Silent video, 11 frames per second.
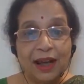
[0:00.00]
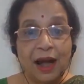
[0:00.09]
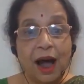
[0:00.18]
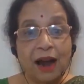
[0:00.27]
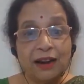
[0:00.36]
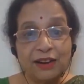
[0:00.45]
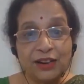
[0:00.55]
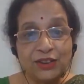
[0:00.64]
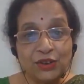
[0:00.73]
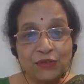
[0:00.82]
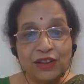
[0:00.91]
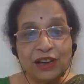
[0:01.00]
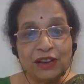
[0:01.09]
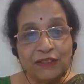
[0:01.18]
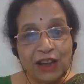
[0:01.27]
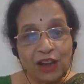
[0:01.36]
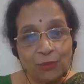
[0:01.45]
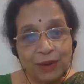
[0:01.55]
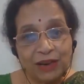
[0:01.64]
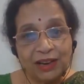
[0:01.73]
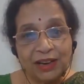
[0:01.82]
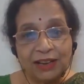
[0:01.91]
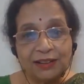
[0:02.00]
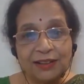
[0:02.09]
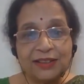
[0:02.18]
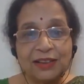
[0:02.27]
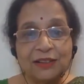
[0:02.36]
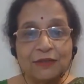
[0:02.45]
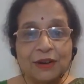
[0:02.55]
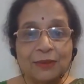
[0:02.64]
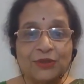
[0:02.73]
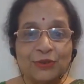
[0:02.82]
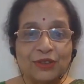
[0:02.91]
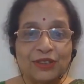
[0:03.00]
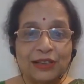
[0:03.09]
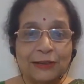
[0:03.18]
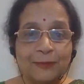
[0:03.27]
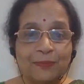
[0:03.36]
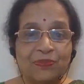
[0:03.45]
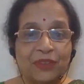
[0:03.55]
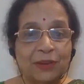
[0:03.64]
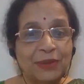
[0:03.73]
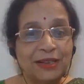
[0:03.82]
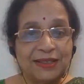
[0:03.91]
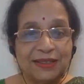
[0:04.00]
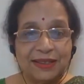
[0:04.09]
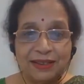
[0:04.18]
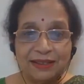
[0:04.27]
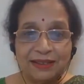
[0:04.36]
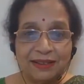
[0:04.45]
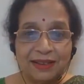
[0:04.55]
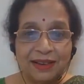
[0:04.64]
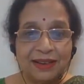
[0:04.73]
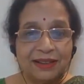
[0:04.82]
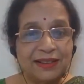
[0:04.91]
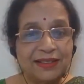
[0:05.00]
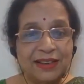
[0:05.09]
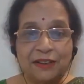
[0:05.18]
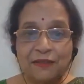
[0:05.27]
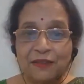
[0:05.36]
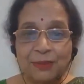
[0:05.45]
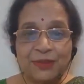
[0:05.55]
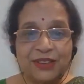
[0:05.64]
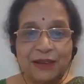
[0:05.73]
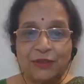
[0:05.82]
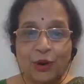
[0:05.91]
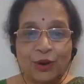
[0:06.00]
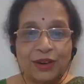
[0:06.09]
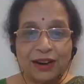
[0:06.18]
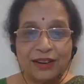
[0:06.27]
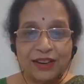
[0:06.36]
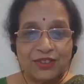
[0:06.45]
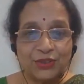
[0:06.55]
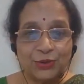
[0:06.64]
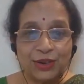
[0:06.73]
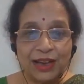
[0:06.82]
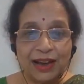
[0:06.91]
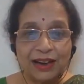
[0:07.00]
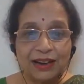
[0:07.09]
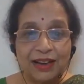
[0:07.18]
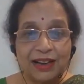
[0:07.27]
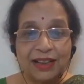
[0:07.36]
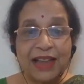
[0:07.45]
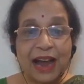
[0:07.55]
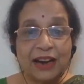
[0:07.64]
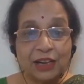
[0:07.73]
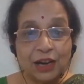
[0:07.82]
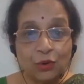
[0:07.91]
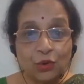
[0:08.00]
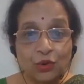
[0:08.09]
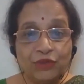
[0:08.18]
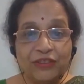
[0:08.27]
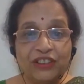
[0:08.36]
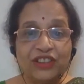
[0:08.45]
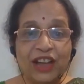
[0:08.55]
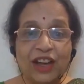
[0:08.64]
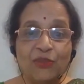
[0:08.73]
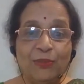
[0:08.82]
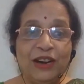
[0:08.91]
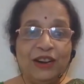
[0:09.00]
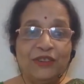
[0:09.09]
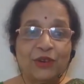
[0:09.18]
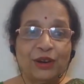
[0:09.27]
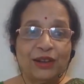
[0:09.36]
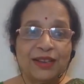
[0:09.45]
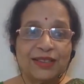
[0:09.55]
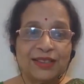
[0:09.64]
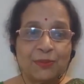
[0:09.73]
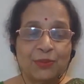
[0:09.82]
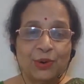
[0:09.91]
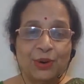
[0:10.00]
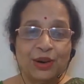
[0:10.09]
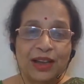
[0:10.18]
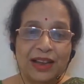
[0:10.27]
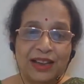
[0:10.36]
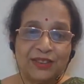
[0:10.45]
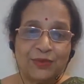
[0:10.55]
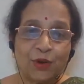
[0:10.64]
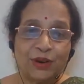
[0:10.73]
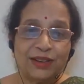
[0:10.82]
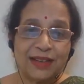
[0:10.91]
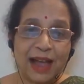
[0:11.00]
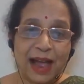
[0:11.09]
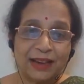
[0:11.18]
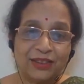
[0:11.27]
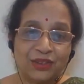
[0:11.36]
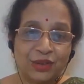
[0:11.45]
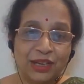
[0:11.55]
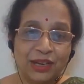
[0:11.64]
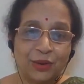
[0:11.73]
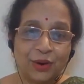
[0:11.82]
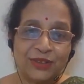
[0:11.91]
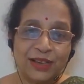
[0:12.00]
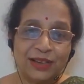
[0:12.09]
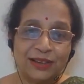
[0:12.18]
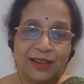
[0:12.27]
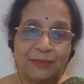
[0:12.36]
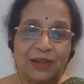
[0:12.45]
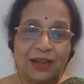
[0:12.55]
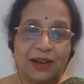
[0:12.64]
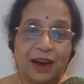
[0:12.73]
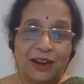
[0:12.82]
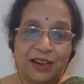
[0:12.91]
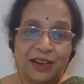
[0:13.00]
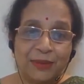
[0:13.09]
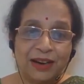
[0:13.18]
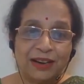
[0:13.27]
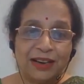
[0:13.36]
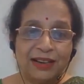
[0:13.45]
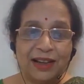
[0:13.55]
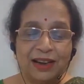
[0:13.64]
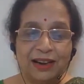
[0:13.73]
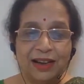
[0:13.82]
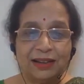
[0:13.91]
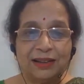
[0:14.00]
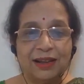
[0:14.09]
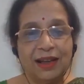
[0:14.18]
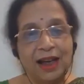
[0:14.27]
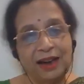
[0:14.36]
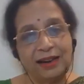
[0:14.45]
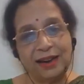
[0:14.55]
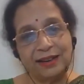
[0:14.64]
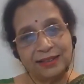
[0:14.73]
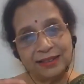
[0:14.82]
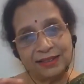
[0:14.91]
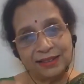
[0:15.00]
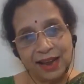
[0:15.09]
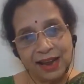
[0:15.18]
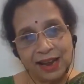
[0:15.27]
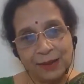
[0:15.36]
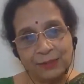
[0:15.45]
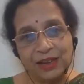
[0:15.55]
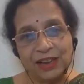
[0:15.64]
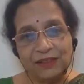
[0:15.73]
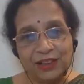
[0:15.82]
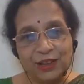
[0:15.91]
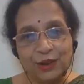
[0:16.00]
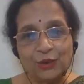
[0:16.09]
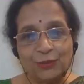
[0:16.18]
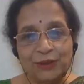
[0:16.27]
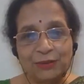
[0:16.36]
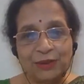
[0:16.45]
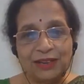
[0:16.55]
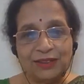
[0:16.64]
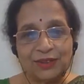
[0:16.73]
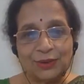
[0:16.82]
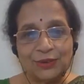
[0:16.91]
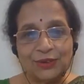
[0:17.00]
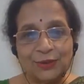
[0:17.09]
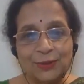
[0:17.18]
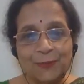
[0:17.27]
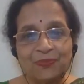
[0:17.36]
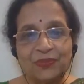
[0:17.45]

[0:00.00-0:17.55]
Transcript: Hundreds of years we have been killing the silkworms for silk. But still, the silkworms have not understood that cocoon which they have built for their support is what is actually causing them ultimately their death. And that is the same thing with the human beings also.